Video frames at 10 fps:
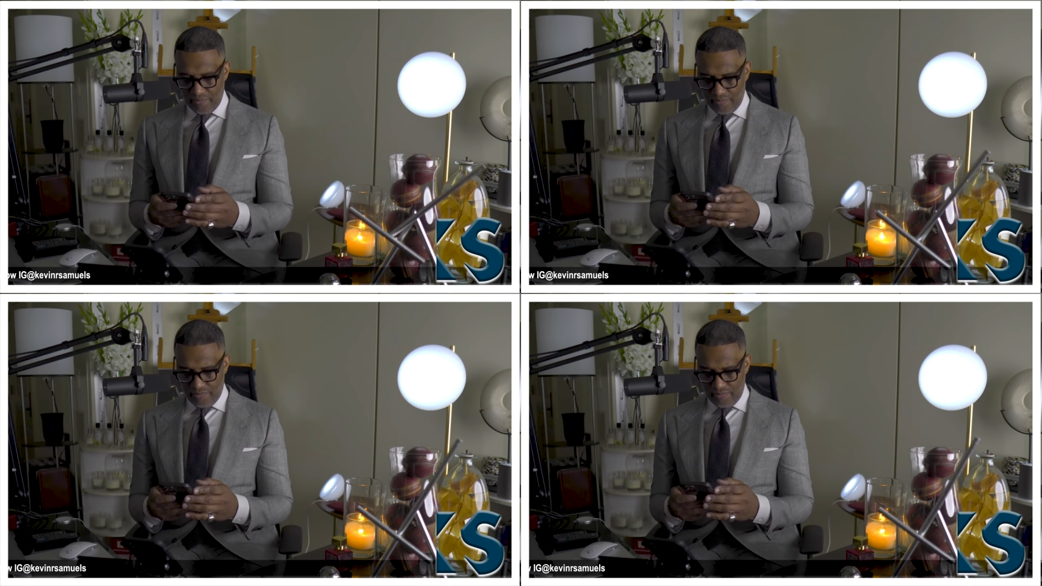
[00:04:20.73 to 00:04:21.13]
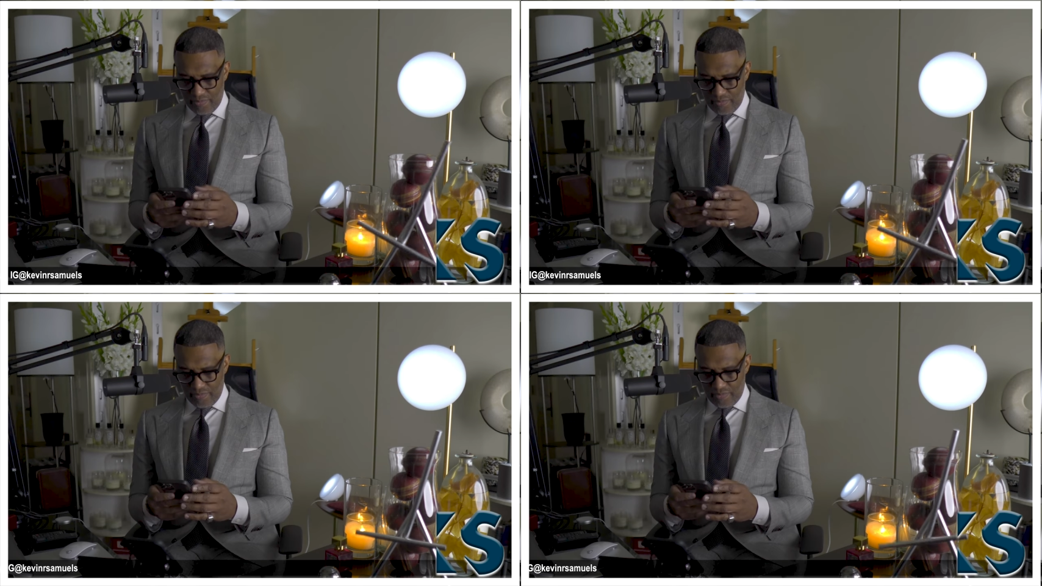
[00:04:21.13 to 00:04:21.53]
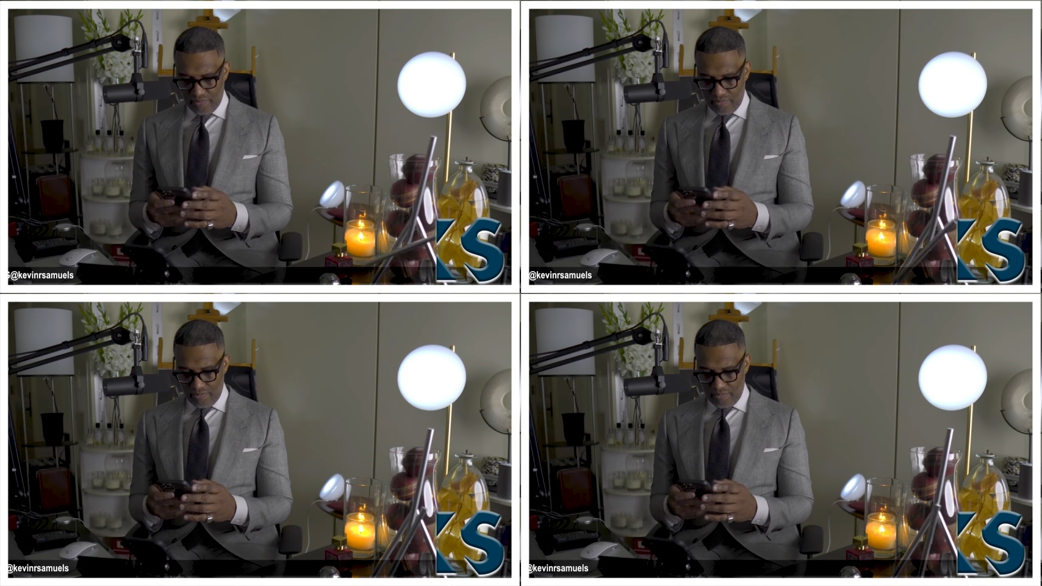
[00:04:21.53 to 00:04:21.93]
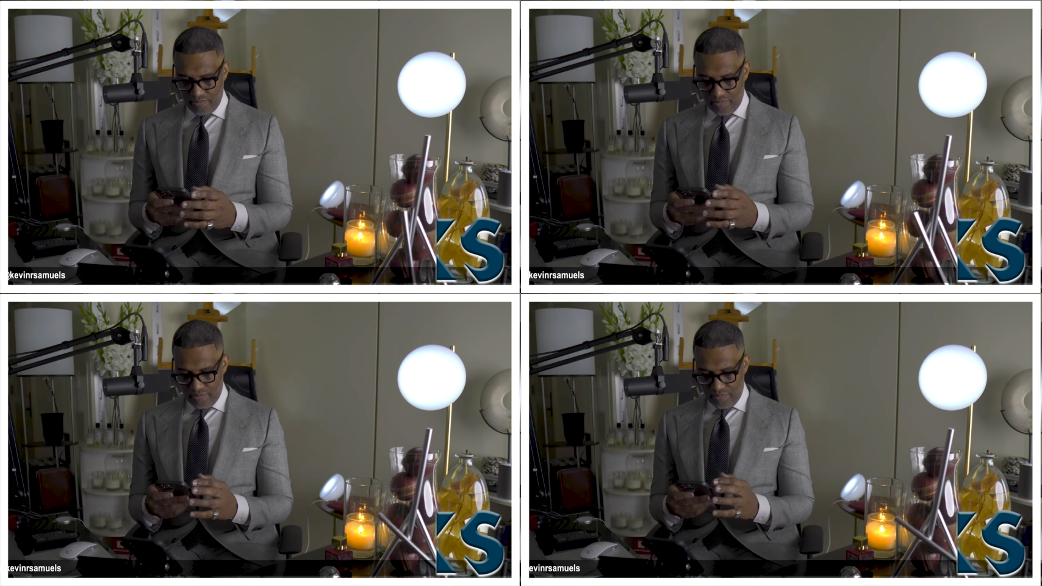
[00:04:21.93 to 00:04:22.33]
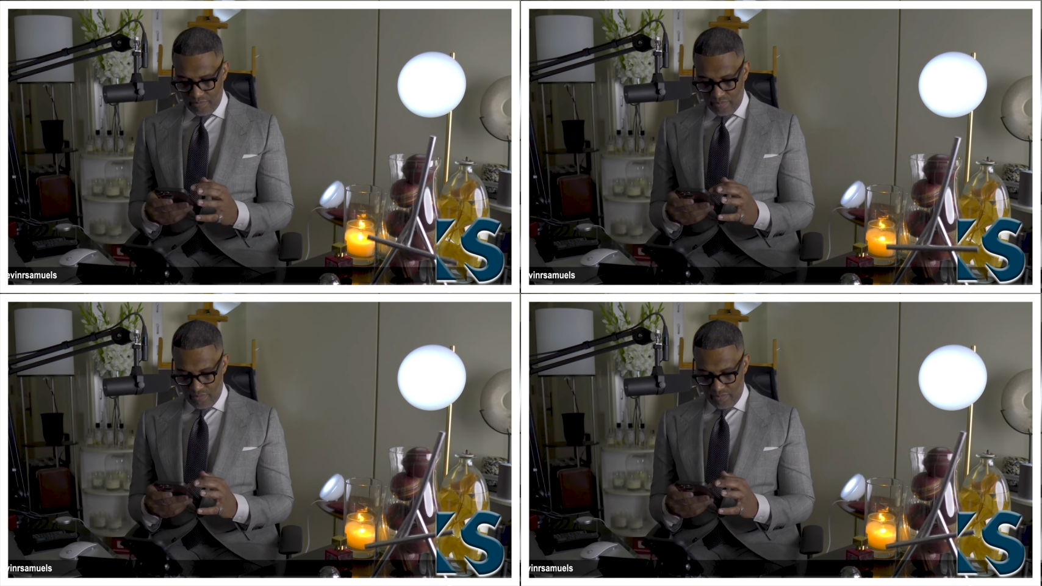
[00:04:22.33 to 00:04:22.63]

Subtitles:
Nobody speaks.